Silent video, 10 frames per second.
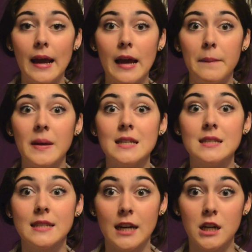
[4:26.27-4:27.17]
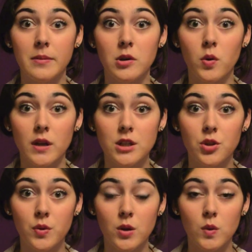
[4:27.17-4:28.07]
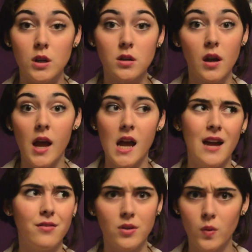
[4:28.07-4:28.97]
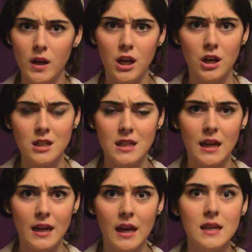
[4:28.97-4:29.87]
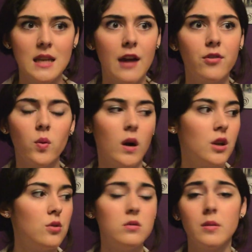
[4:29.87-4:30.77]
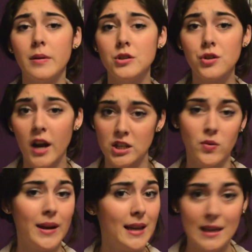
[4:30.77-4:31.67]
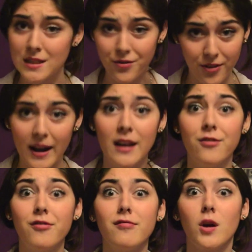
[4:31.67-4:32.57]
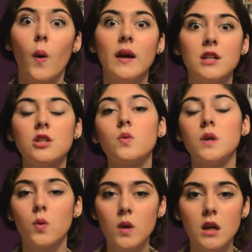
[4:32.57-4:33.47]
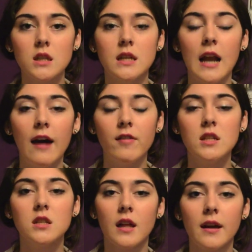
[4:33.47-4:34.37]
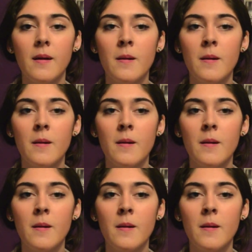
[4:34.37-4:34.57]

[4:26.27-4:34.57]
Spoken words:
am scared of going into the real world. Everyone in RTA is. Everyone who's about to graduate is afraid of going into the real world and having to